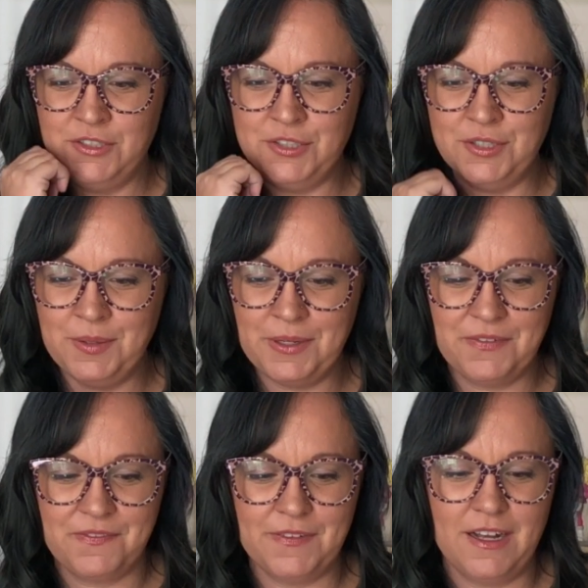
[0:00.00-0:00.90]
True or
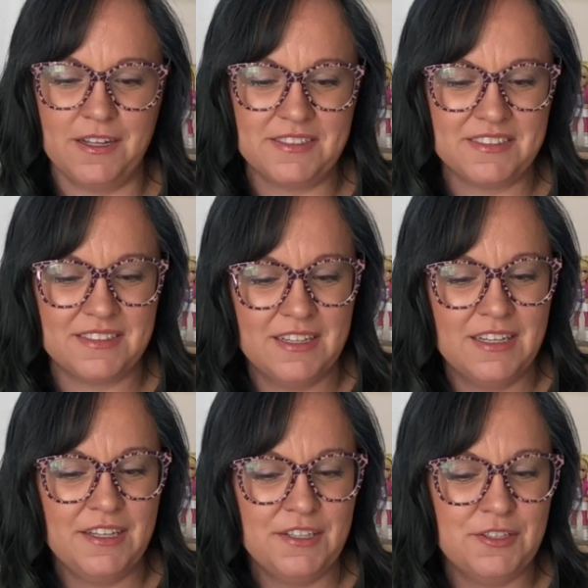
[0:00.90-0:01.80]
false?
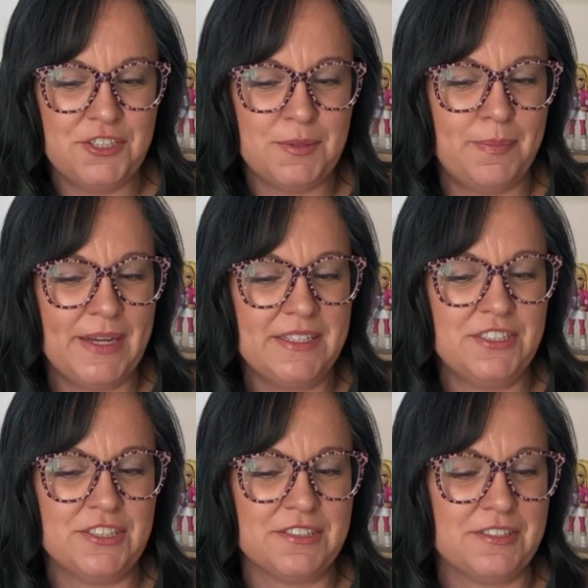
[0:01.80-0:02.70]
You should button
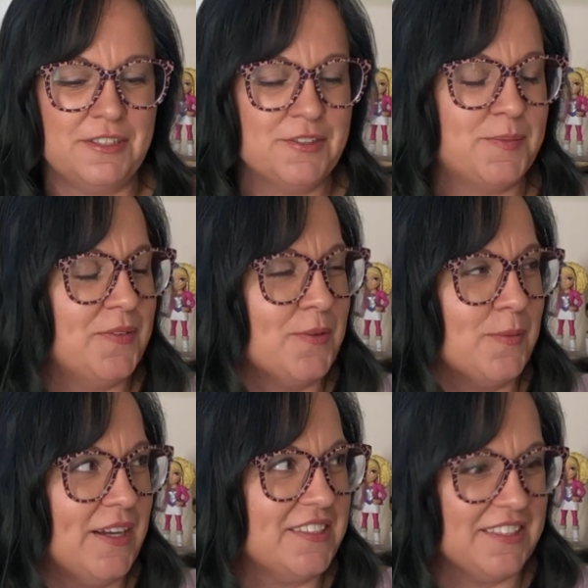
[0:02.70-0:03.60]
shirts closed before
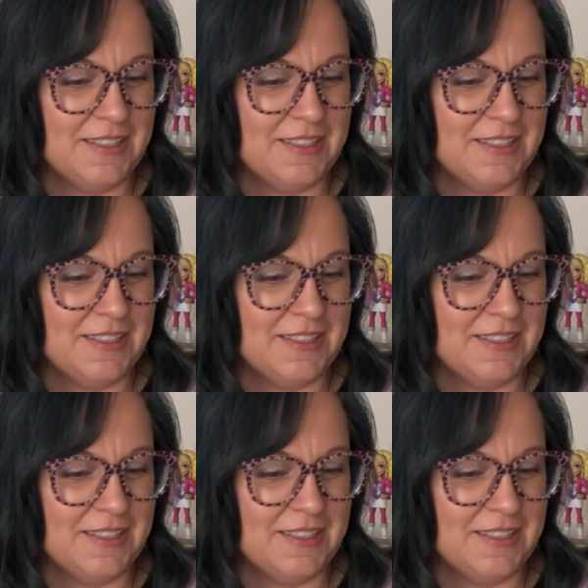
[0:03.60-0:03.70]
washing